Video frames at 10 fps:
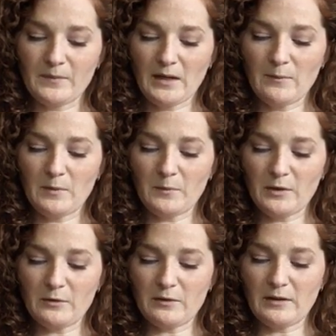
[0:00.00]
I'm a
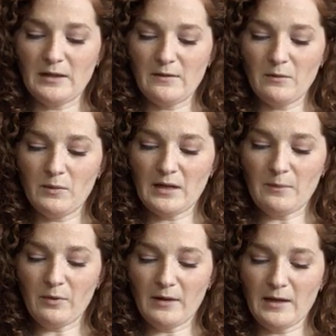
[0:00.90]
murderer even when I
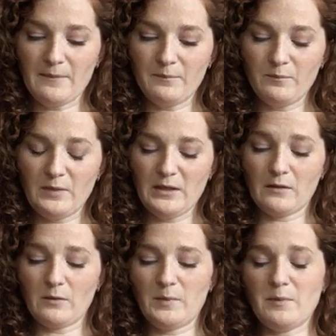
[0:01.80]
play.
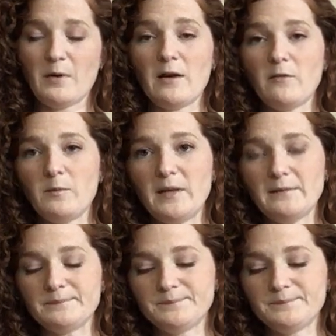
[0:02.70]
Peter would be proud of me.